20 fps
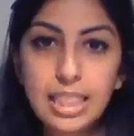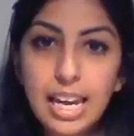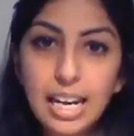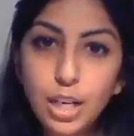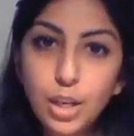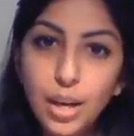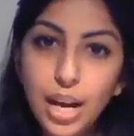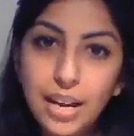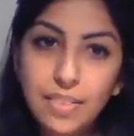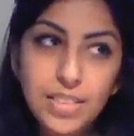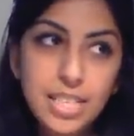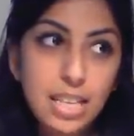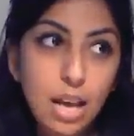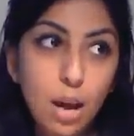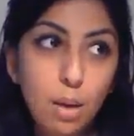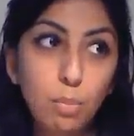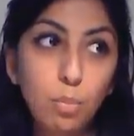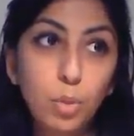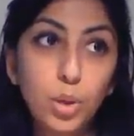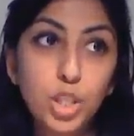Then you have
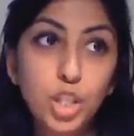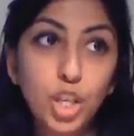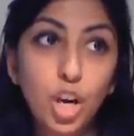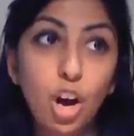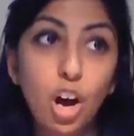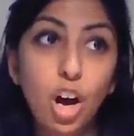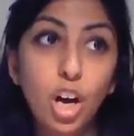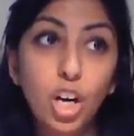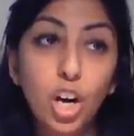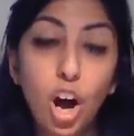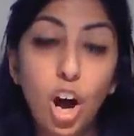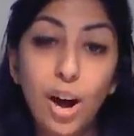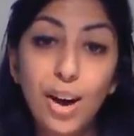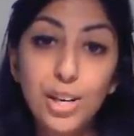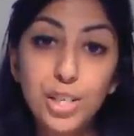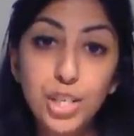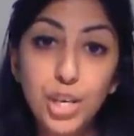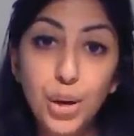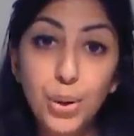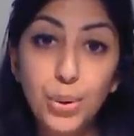some which are
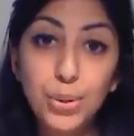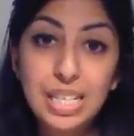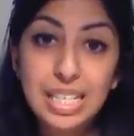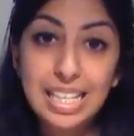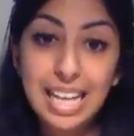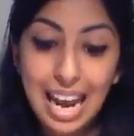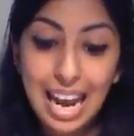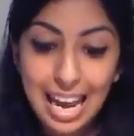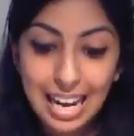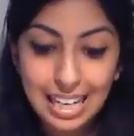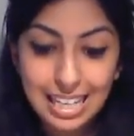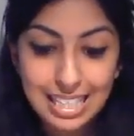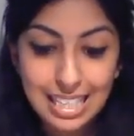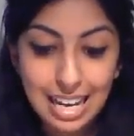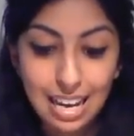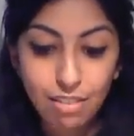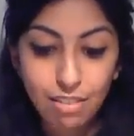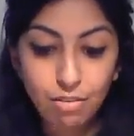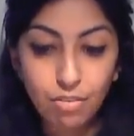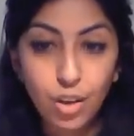cardio
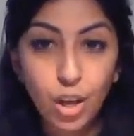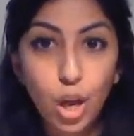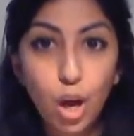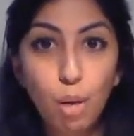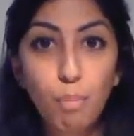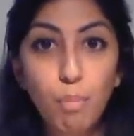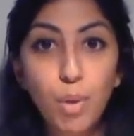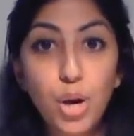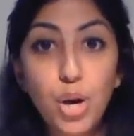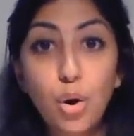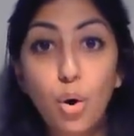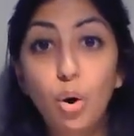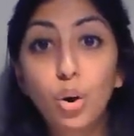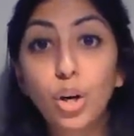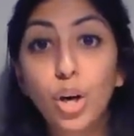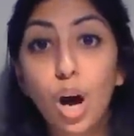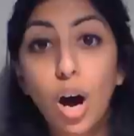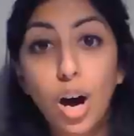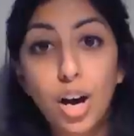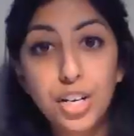selective but
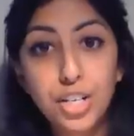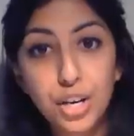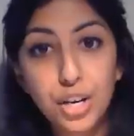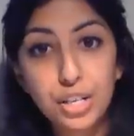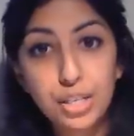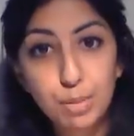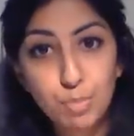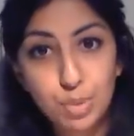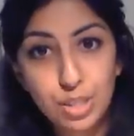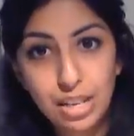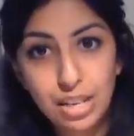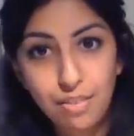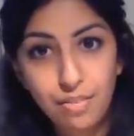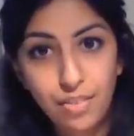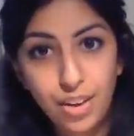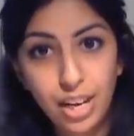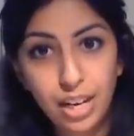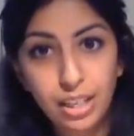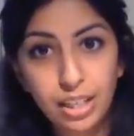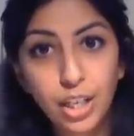not cardio
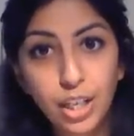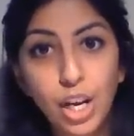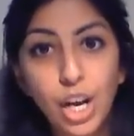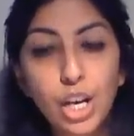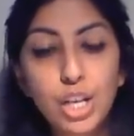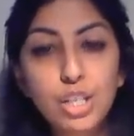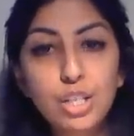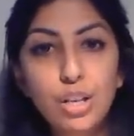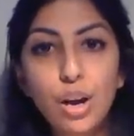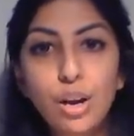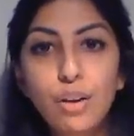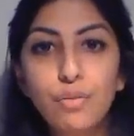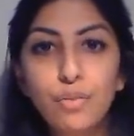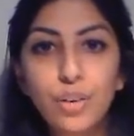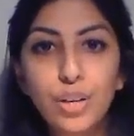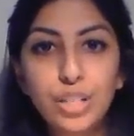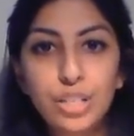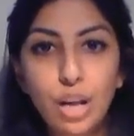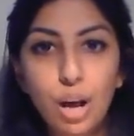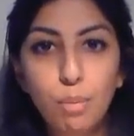specific. So
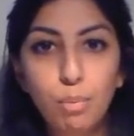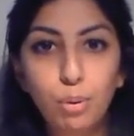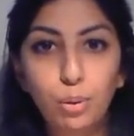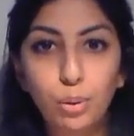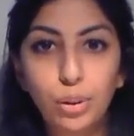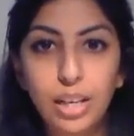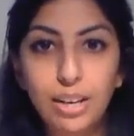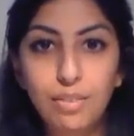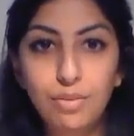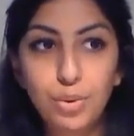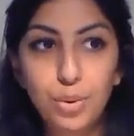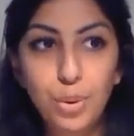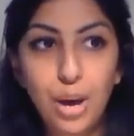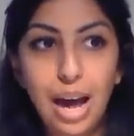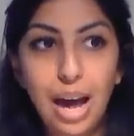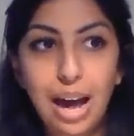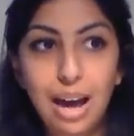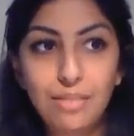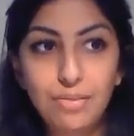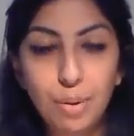for example, if you
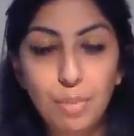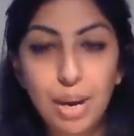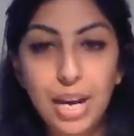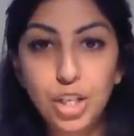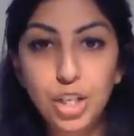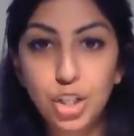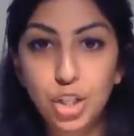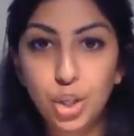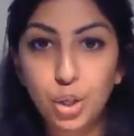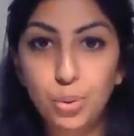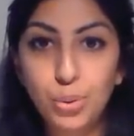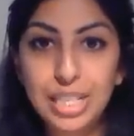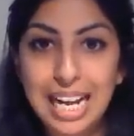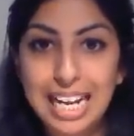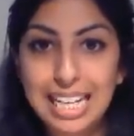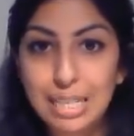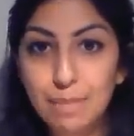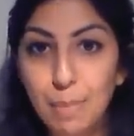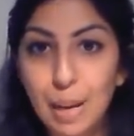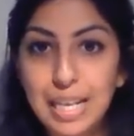have a patient who is
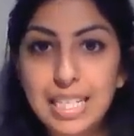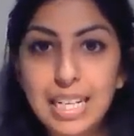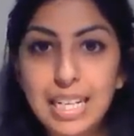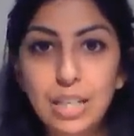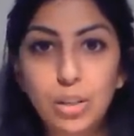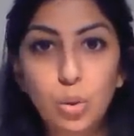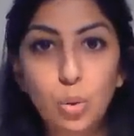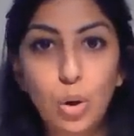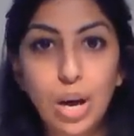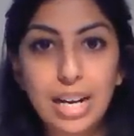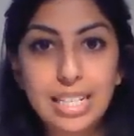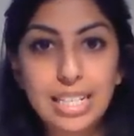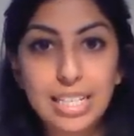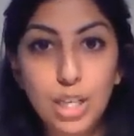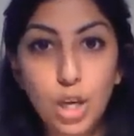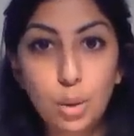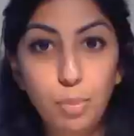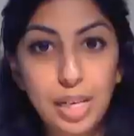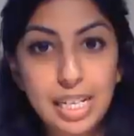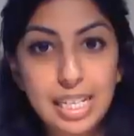asthmatic or has
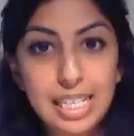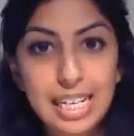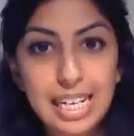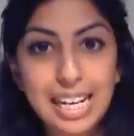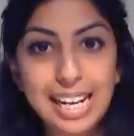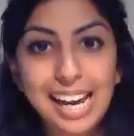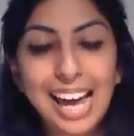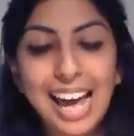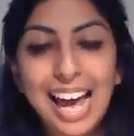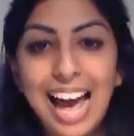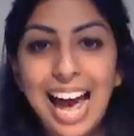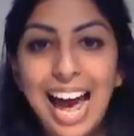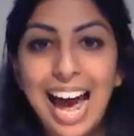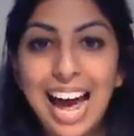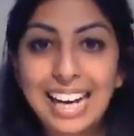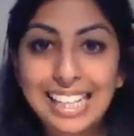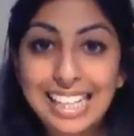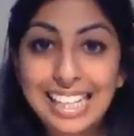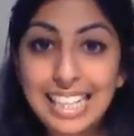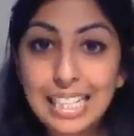COPD
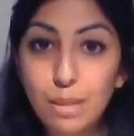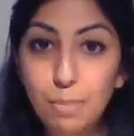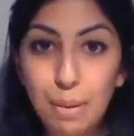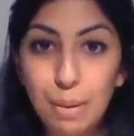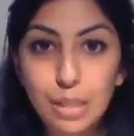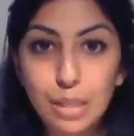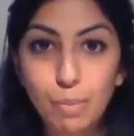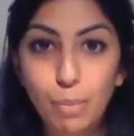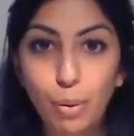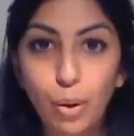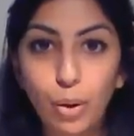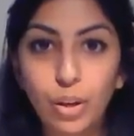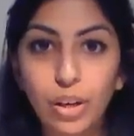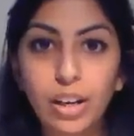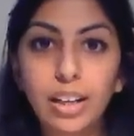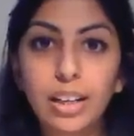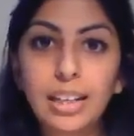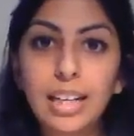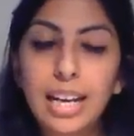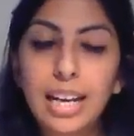and needs a beta
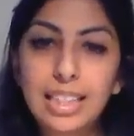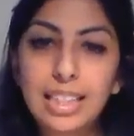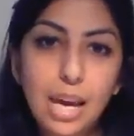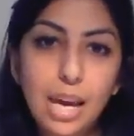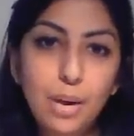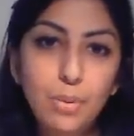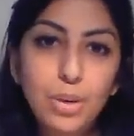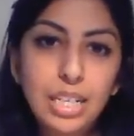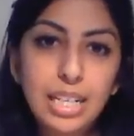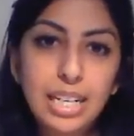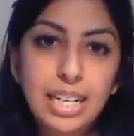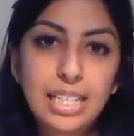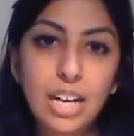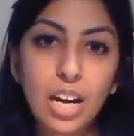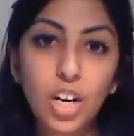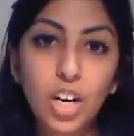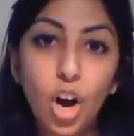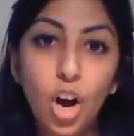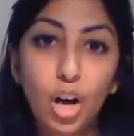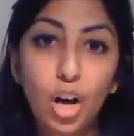blocker, they would need
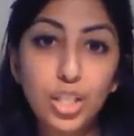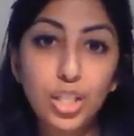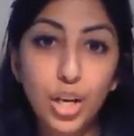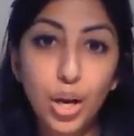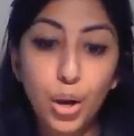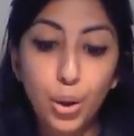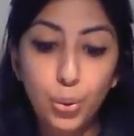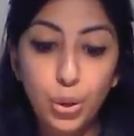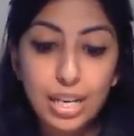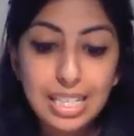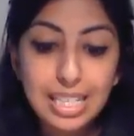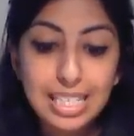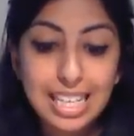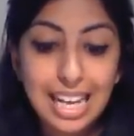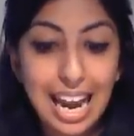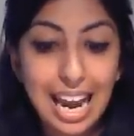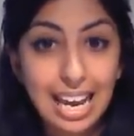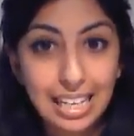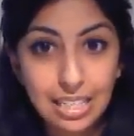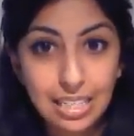a cardio
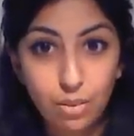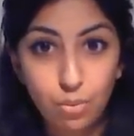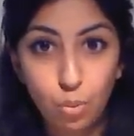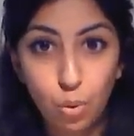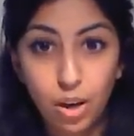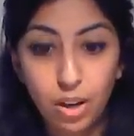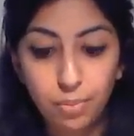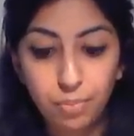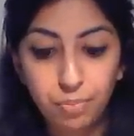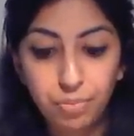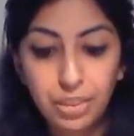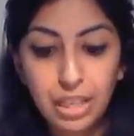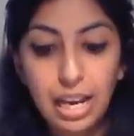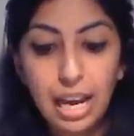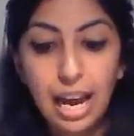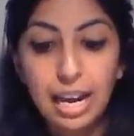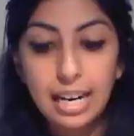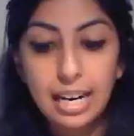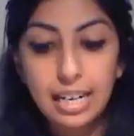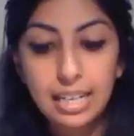selective one.
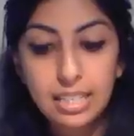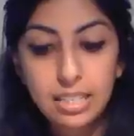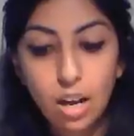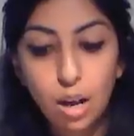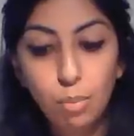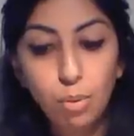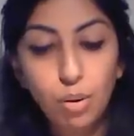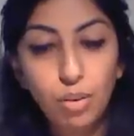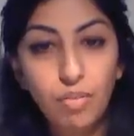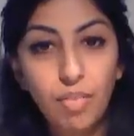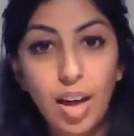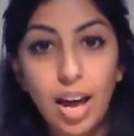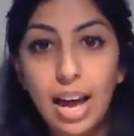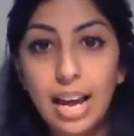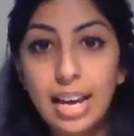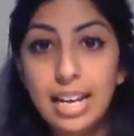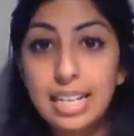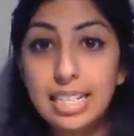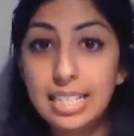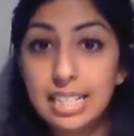And an example of
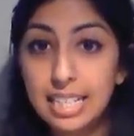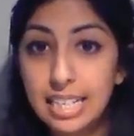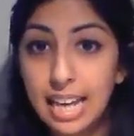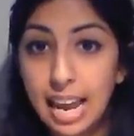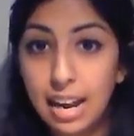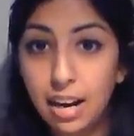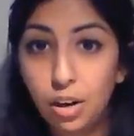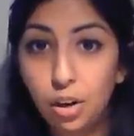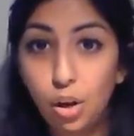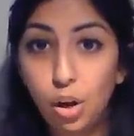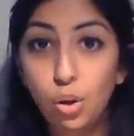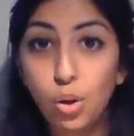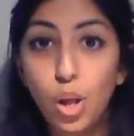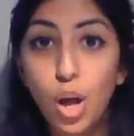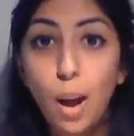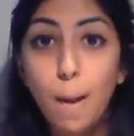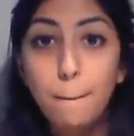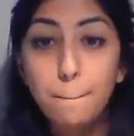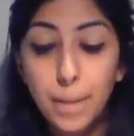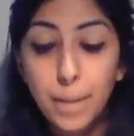that is atenolol,
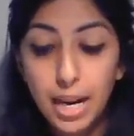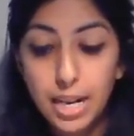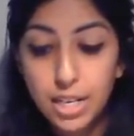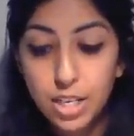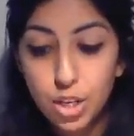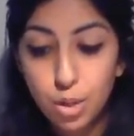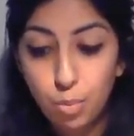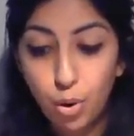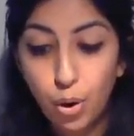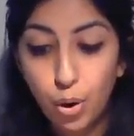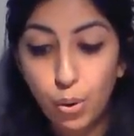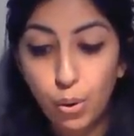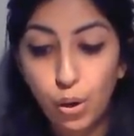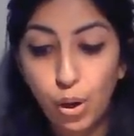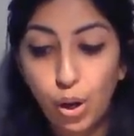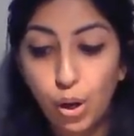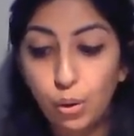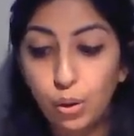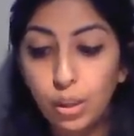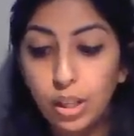
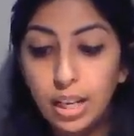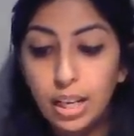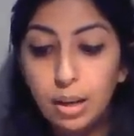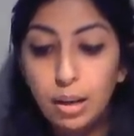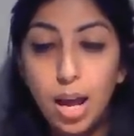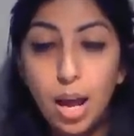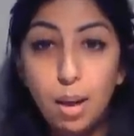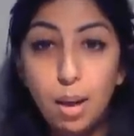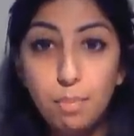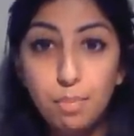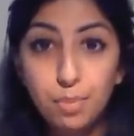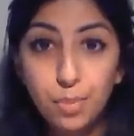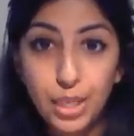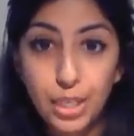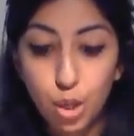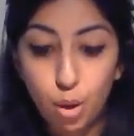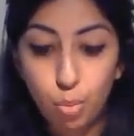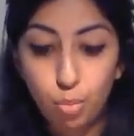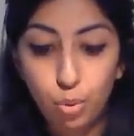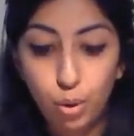bisoprolol, um,
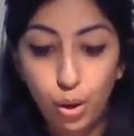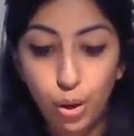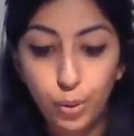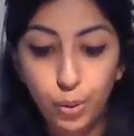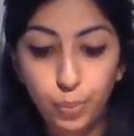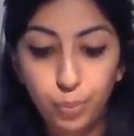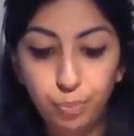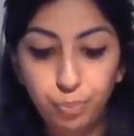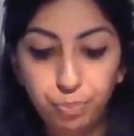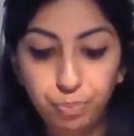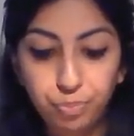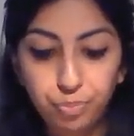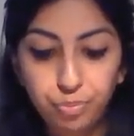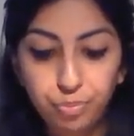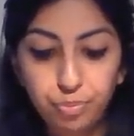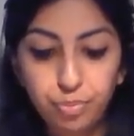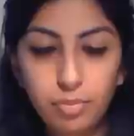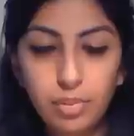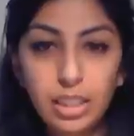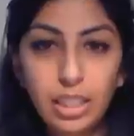metoprolol.
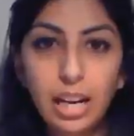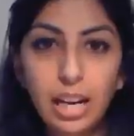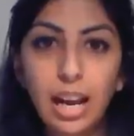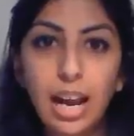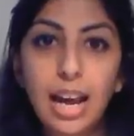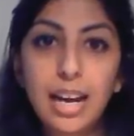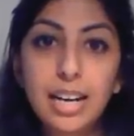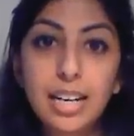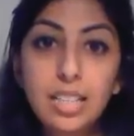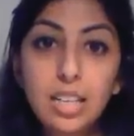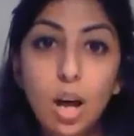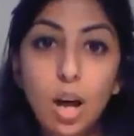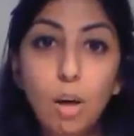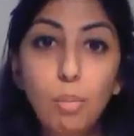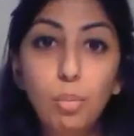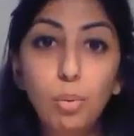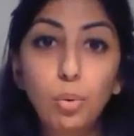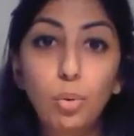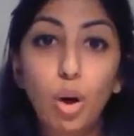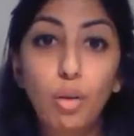An
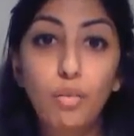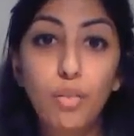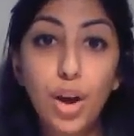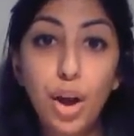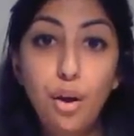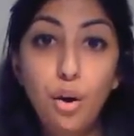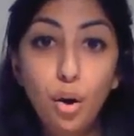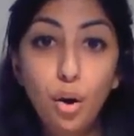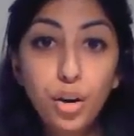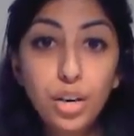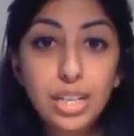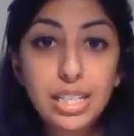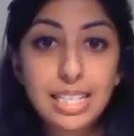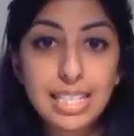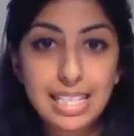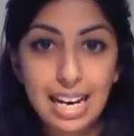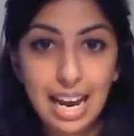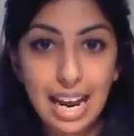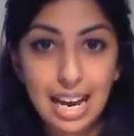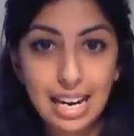example of a
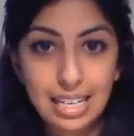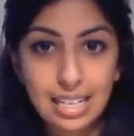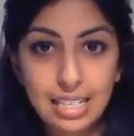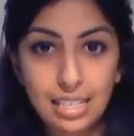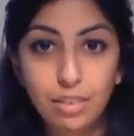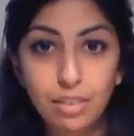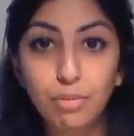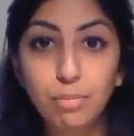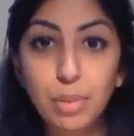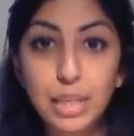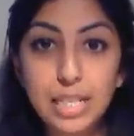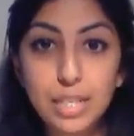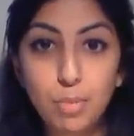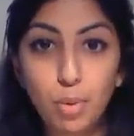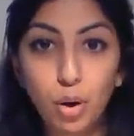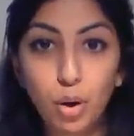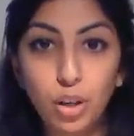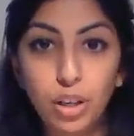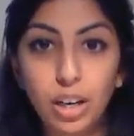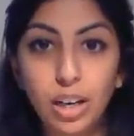non-selective beta
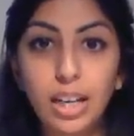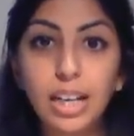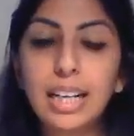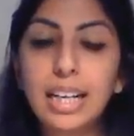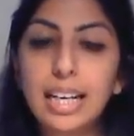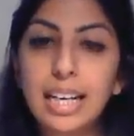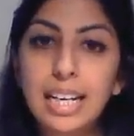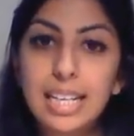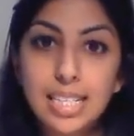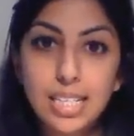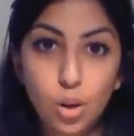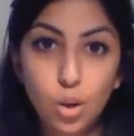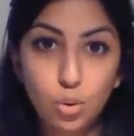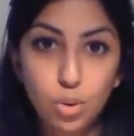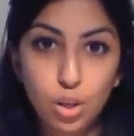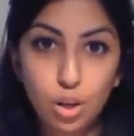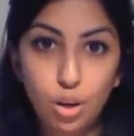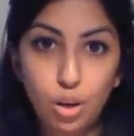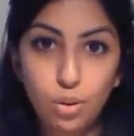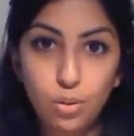blocker is
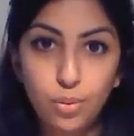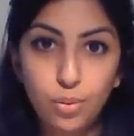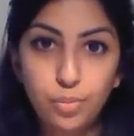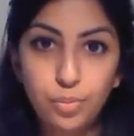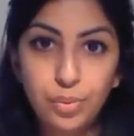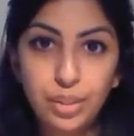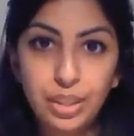sotalol.